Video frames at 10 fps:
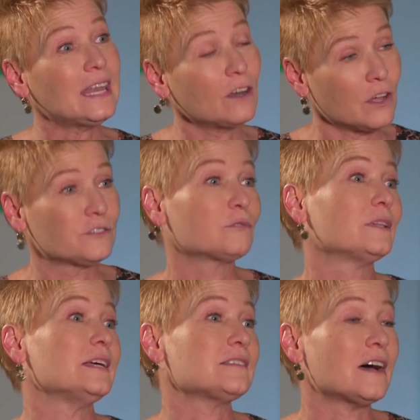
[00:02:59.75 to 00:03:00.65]
and it also
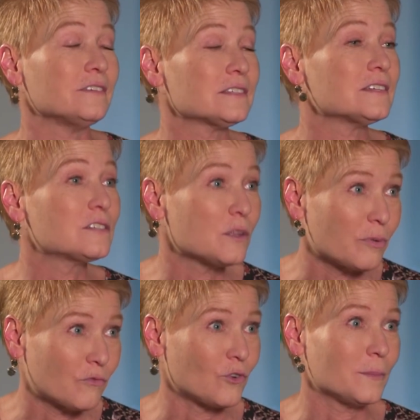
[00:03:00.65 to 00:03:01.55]
relates, obviously, to the
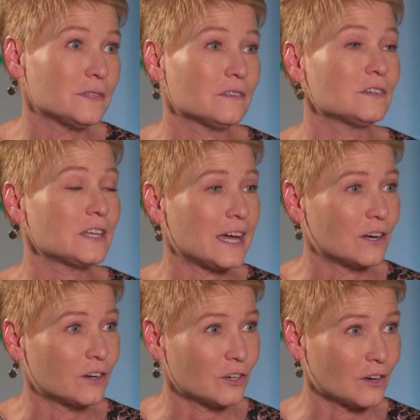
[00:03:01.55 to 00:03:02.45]
performance of the
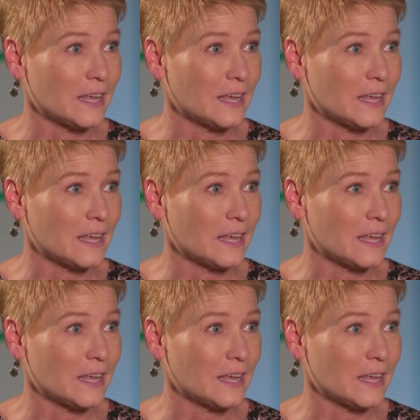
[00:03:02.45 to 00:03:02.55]
tire you're